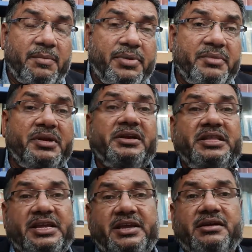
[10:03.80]
not permit
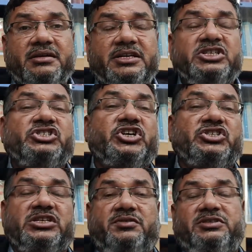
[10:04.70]
the
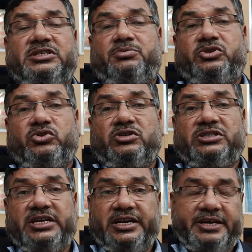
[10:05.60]
registration of the subsequent
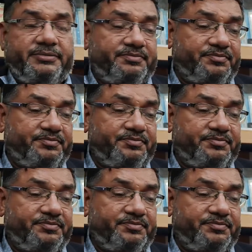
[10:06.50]
sale deed.